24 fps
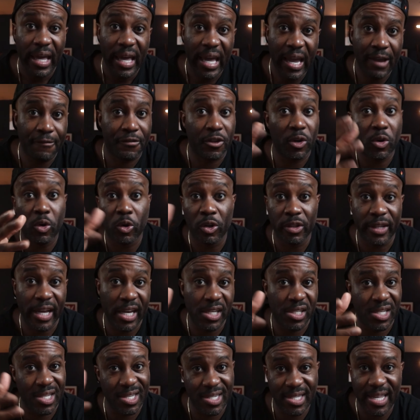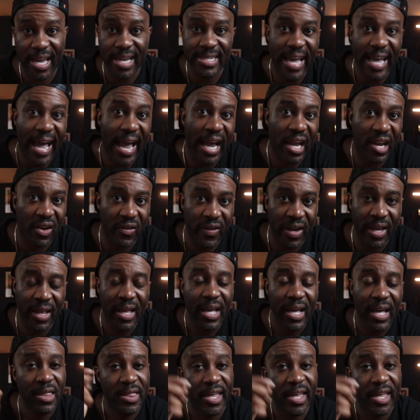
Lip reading: if the correlation stays accurate,